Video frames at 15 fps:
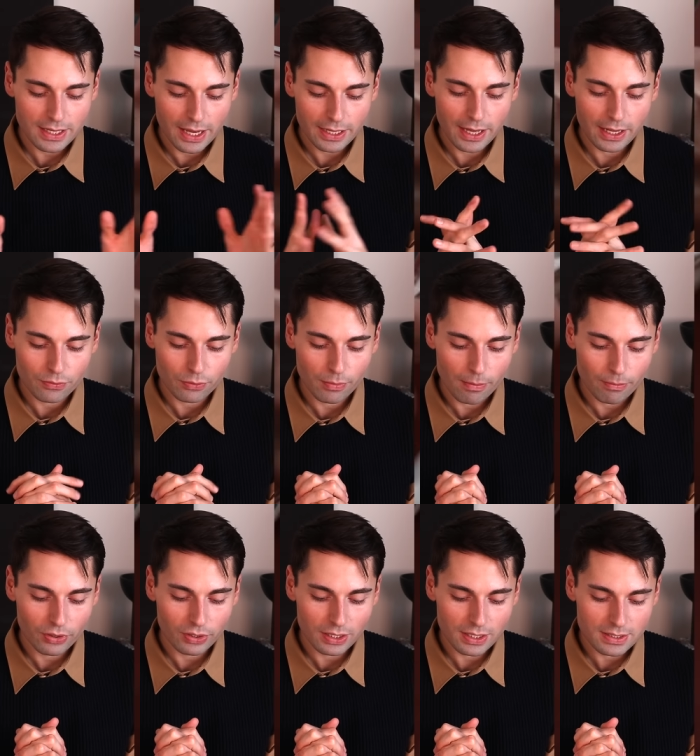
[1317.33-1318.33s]
I can't
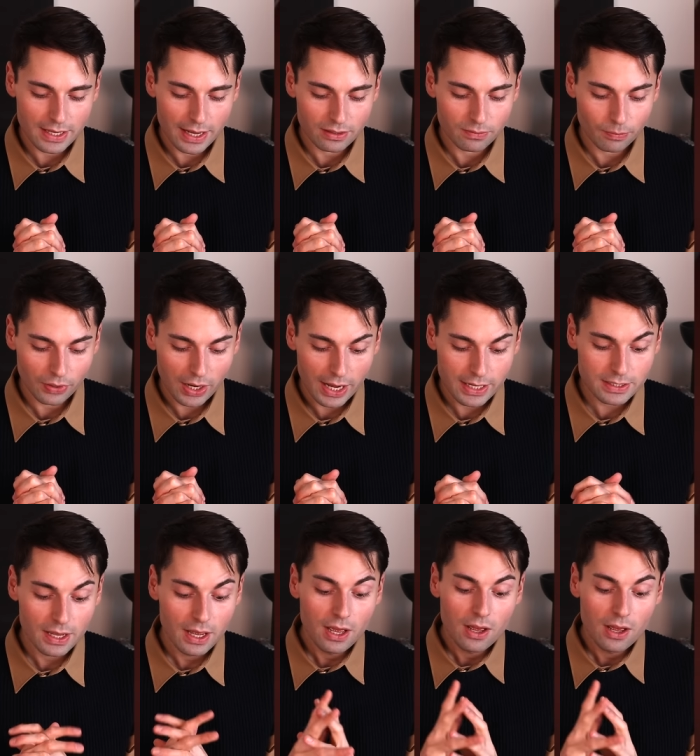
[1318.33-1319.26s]
remember the exact price,